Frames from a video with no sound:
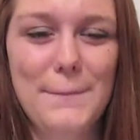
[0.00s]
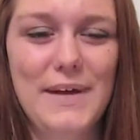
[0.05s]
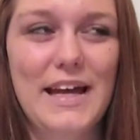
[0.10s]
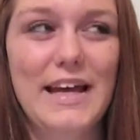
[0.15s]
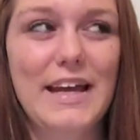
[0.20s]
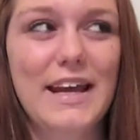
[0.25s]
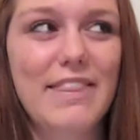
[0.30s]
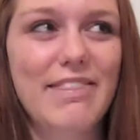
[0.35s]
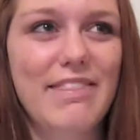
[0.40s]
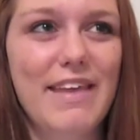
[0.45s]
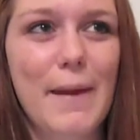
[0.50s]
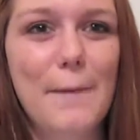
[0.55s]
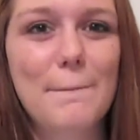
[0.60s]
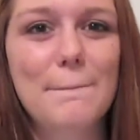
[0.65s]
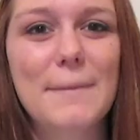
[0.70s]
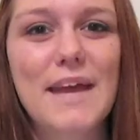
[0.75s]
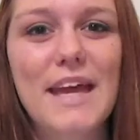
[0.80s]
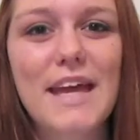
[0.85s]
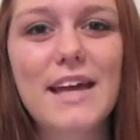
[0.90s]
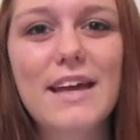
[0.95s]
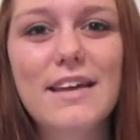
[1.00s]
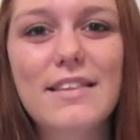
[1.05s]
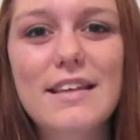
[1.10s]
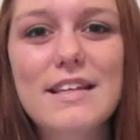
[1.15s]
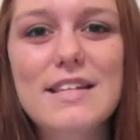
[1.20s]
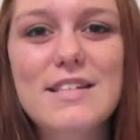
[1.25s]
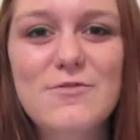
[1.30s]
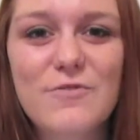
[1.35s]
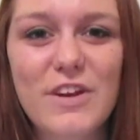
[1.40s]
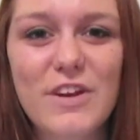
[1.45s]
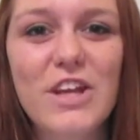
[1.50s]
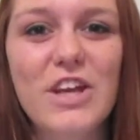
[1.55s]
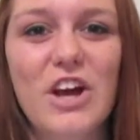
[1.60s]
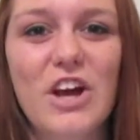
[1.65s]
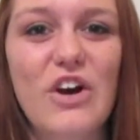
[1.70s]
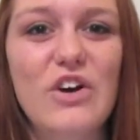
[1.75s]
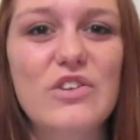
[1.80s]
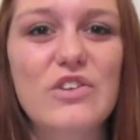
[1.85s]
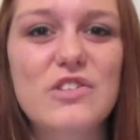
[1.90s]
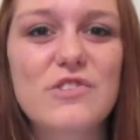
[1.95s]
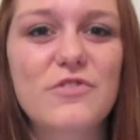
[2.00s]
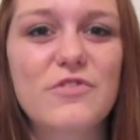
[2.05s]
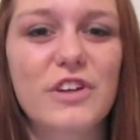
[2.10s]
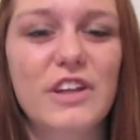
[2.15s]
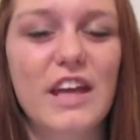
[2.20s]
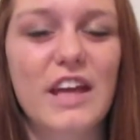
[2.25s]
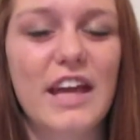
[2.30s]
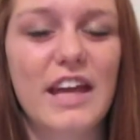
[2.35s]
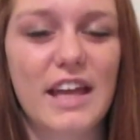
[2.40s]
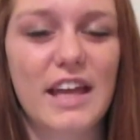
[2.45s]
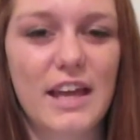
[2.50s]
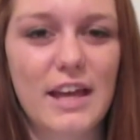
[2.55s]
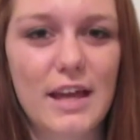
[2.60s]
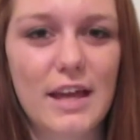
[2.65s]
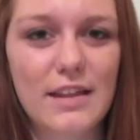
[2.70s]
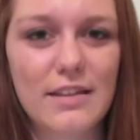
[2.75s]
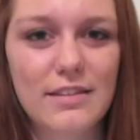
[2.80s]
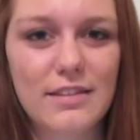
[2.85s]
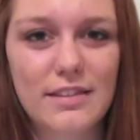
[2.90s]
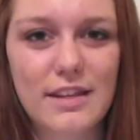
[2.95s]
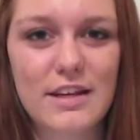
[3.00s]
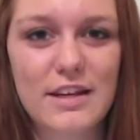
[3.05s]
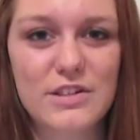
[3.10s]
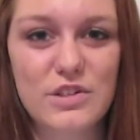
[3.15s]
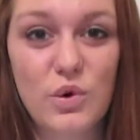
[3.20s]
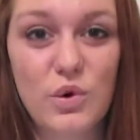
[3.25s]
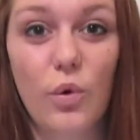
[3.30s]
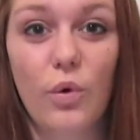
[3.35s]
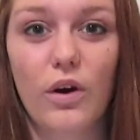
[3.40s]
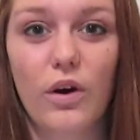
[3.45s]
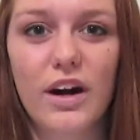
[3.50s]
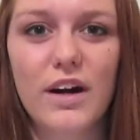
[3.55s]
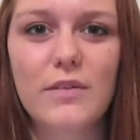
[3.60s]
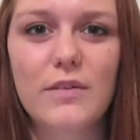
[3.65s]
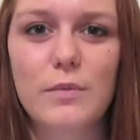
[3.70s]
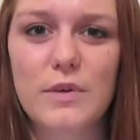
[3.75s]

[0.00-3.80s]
but they make these videos for like their tour,